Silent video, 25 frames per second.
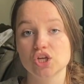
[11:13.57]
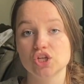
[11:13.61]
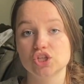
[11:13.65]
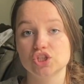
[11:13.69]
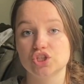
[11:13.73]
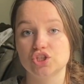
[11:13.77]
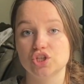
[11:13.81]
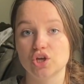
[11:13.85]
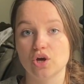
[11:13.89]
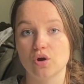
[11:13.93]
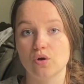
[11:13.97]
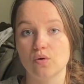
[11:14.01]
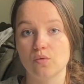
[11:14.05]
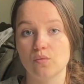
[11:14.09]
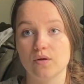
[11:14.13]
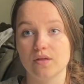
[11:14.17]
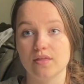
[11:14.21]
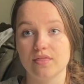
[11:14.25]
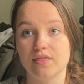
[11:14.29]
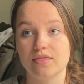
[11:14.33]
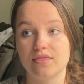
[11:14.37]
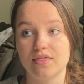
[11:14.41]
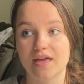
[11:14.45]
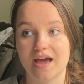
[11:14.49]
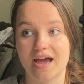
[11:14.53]
So
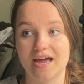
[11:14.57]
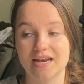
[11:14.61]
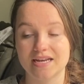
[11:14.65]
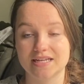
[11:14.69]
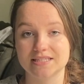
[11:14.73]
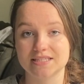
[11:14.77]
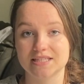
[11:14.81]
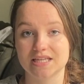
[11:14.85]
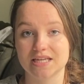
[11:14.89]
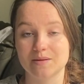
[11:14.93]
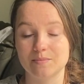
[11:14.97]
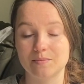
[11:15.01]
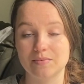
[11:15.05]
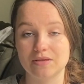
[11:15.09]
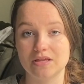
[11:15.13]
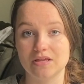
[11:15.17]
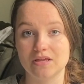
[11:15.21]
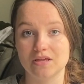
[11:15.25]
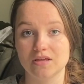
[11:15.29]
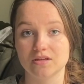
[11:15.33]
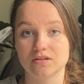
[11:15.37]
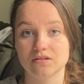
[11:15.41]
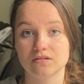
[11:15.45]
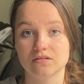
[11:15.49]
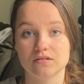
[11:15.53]
that is going to
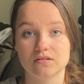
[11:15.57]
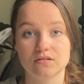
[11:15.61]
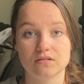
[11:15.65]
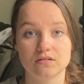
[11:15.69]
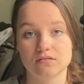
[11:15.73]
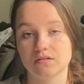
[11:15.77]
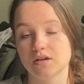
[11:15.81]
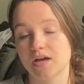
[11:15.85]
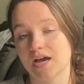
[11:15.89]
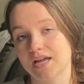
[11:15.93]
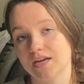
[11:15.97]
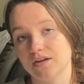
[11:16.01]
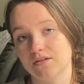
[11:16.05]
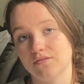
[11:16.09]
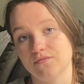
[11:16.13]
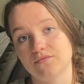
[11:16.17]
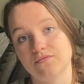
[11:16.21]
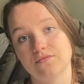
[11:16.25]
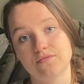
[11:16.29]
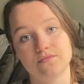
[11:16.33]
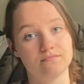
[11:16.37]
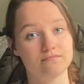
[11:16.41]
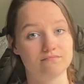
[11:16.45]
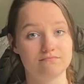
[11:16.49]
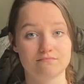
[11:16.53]
be kind
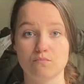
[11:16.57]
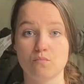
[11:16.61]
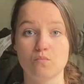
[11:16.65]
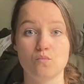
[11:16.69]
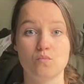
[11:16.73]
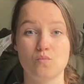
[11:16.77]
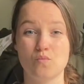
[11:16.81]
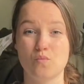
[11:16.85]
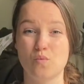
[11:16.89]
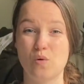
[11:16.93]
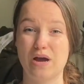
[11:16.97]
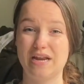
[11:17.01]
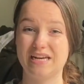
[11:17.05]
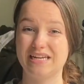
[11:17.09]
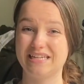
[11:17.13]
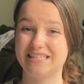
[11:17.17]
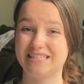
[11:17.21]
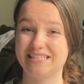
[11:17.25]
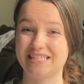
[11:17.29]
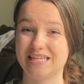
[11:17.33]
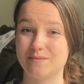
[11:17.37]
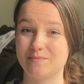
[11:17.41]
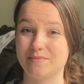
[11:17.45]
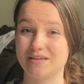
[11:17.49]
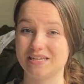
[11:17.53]
of what
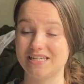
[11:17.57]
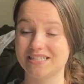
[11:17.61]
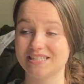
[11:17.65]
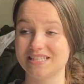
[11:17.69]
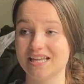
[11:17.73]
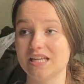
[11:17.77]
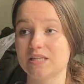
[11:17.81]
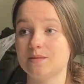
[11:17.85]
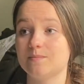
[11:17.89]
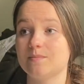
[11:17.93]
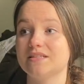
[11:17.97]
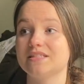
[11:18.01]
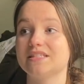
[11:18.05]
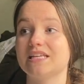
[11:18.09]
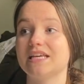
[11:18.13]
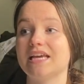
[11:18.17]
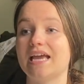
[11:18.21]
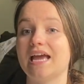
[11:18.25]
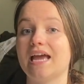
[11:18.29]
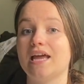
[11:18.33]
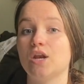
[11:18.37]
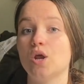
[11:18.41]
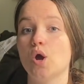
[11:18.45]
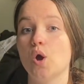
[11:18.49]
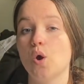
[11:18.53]
is going to be in assessments.
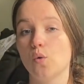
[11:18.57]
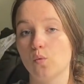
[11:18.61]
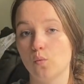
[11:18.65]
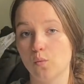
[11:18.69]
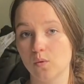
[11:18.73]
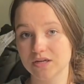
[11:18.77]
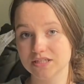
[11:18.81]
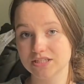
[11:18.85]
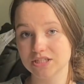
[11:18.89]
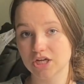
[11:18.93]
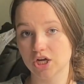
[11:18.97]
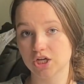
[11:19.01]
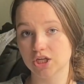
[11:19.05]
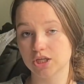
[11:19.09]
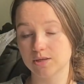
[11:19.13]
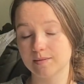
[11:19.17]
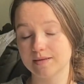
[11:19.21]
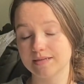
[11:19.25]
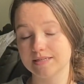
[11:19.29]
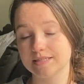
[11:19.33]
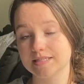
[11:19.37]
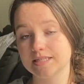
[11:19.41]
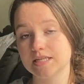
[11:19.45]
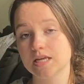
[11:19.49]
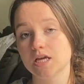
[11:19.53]
Again, one
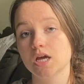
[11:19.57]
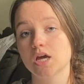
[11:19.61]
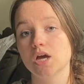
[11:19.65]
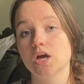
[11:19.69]
document,